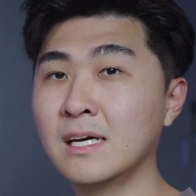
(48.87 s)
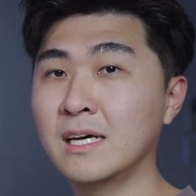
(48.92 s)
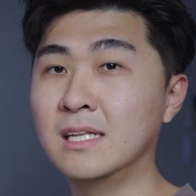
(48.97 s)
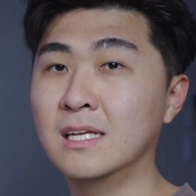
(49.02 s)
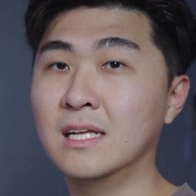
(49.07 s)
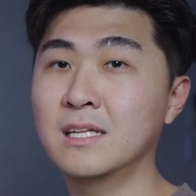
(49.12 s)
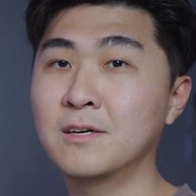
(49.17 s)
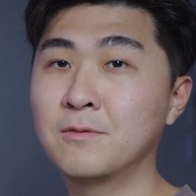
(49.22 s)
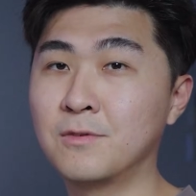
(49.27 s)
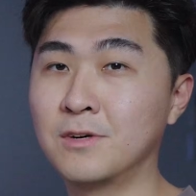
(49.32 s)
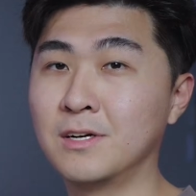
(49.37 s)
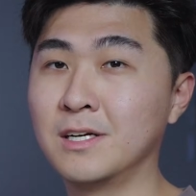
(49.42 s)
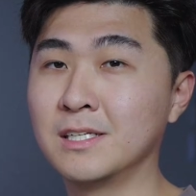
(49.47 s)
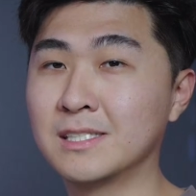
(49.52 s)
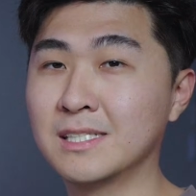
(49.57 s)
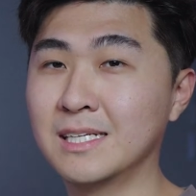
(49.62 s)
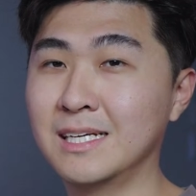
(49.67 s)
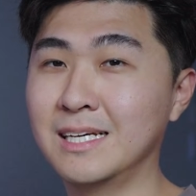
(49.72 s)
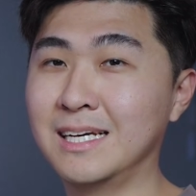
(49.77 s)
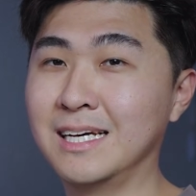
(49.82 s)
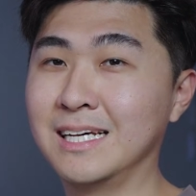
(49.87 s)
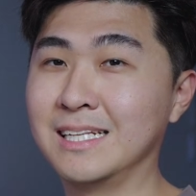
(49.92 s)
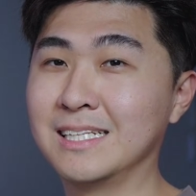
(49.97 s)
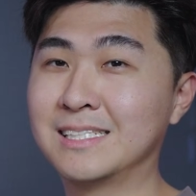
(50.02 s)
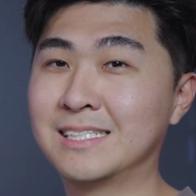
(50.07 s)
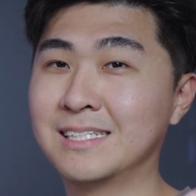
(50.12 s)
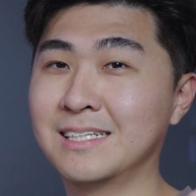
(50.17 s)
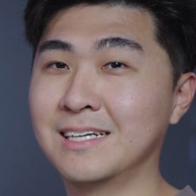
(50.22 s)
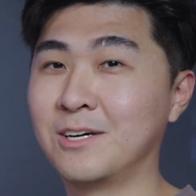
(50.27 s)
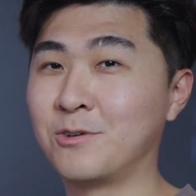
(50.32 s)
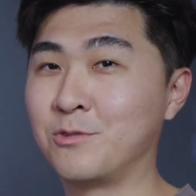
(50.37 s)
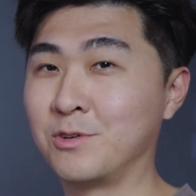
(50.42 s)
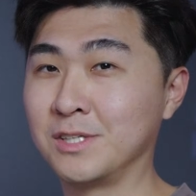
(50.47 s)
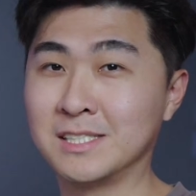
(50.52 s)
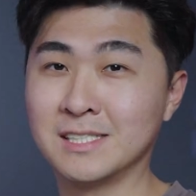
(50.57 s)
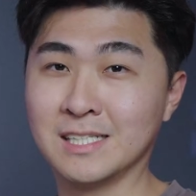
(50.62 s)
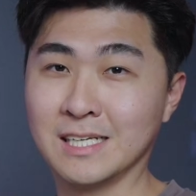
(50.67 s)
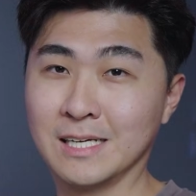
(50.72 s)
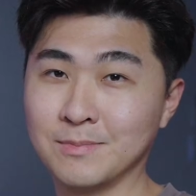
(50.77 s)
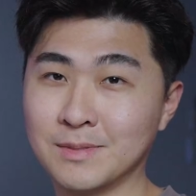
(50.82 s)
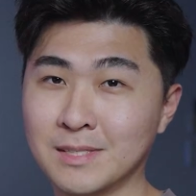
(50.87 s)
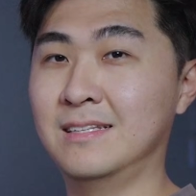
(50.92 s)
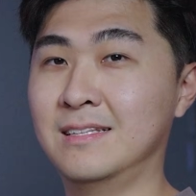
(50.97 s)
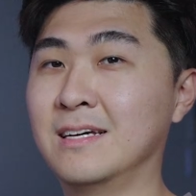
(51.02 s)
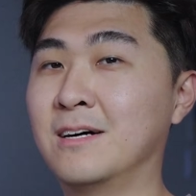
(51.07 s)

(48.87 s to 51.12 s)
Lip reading: In other words, it's a receipt.